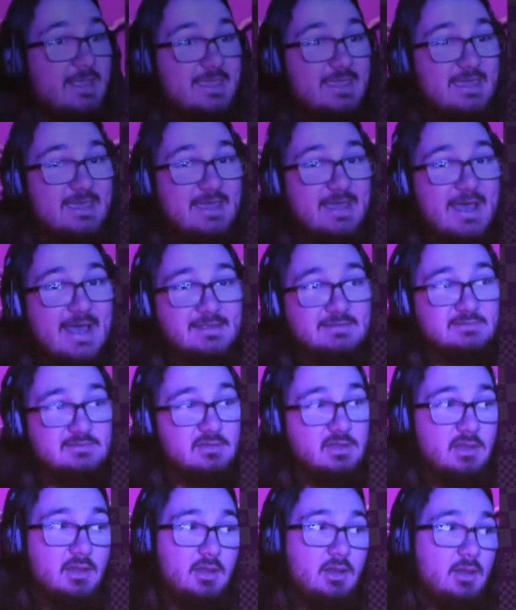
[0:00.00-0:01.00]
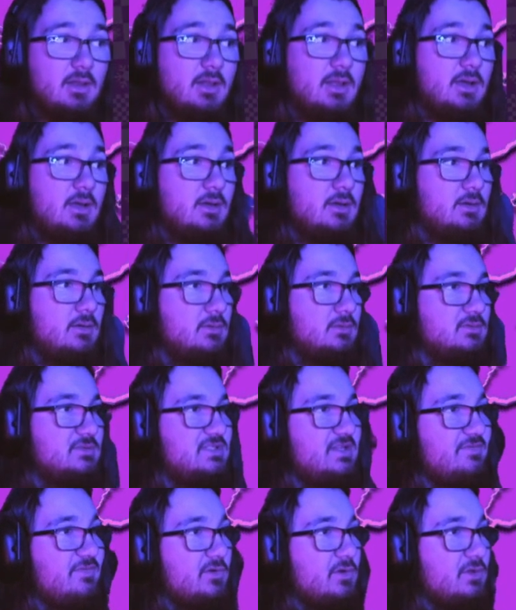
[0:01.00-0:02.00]
castle.
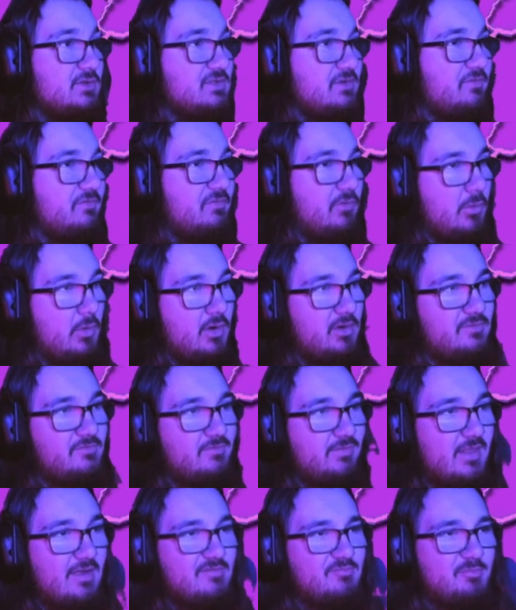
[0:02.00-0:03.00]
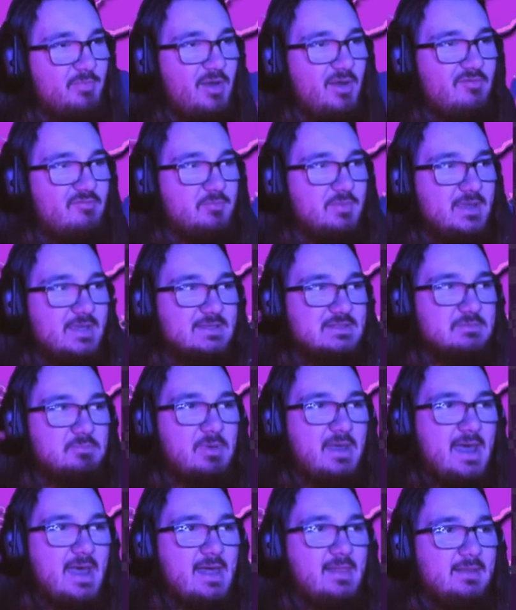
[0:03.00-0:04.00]
Difficulty four, Fluff Puff Peaks
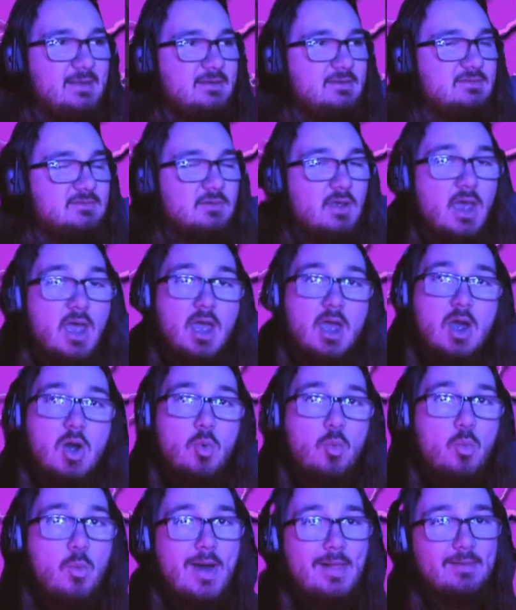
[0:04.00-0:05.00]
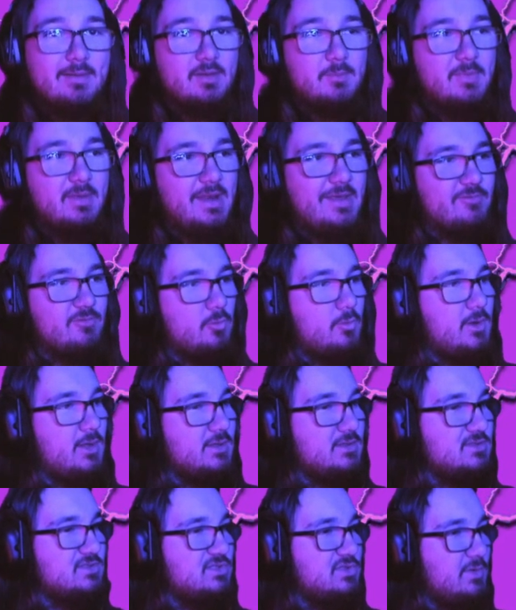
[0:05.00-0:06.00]
Palace. Welcome in,
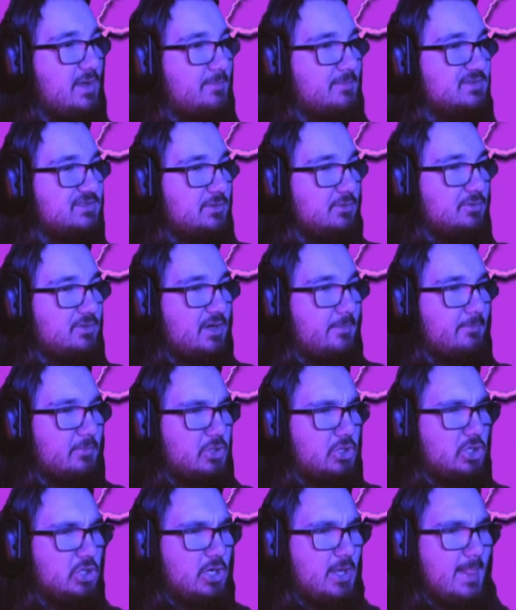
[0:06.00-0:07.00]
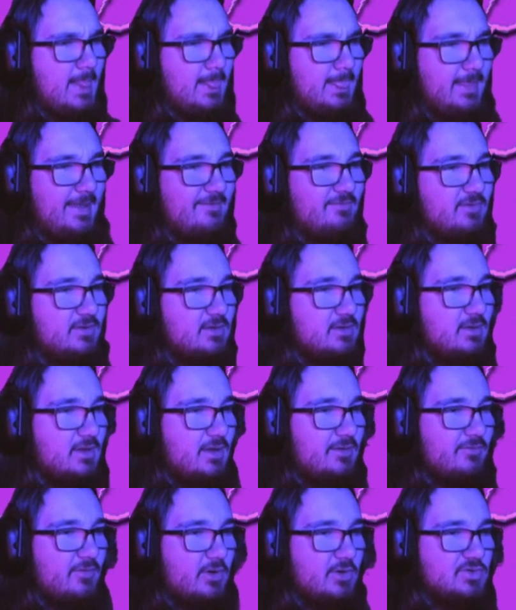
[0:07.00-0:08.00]
everyone, to episode number eleven
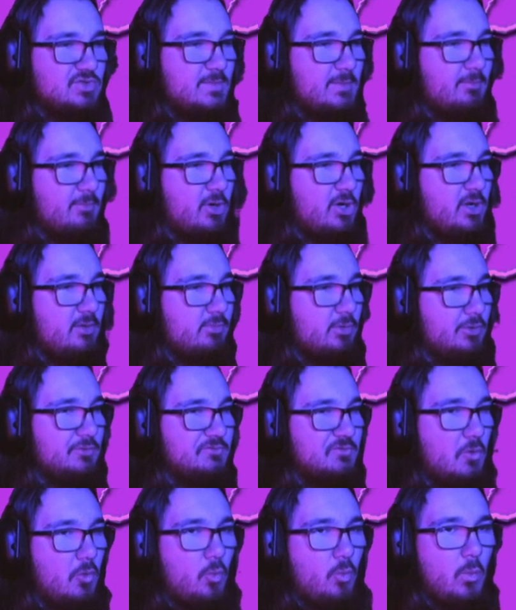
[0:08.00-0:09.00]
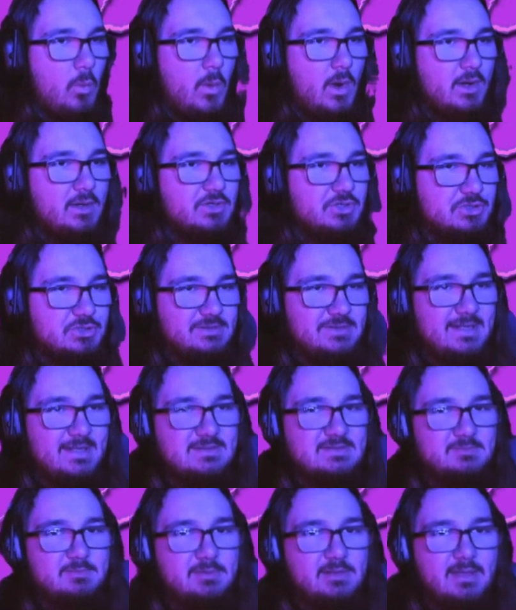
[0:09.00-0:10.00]
of our Super Mario Bros. Wonder
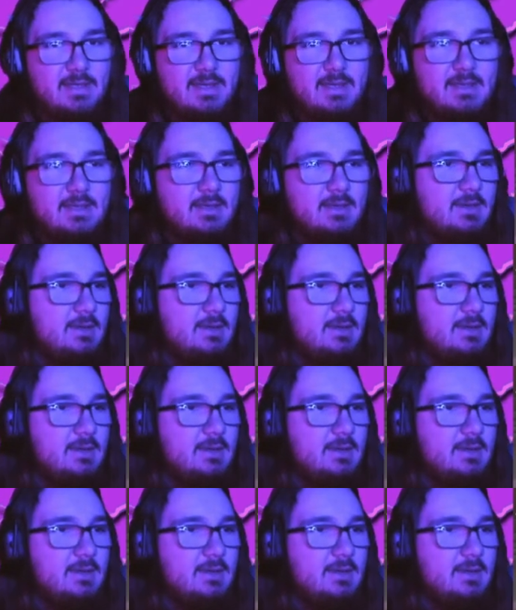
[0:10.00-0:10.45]
Let's Play.